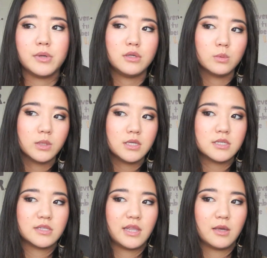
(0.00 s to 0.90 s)
but you really
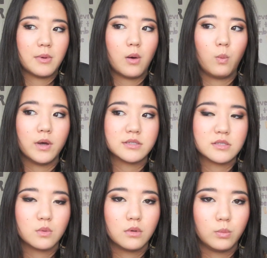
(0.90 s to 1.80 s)
need to think about what
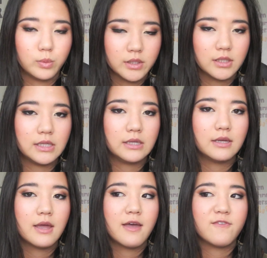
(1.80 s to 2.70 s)
school really